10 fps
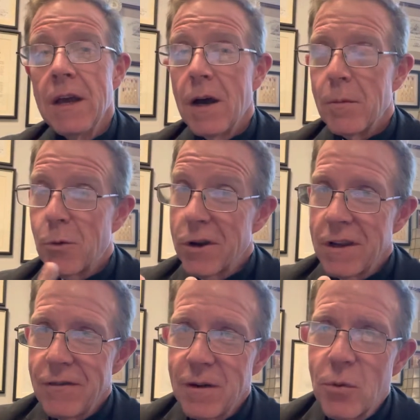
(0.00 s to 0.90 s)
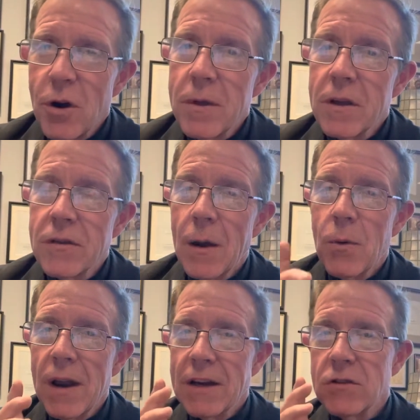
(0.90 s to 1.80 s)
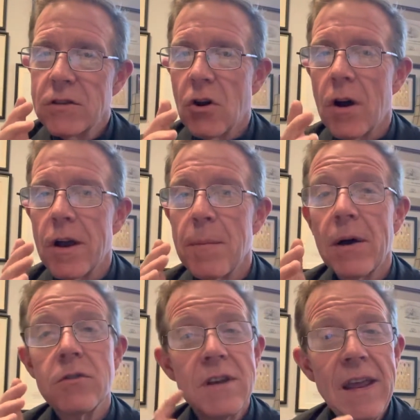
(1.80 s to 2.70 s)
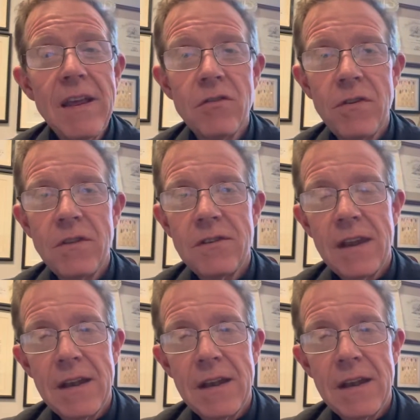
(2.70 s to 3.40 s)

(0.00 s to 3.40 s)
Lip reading: morning and evening prayer, because I want to actually talk about today's feast day.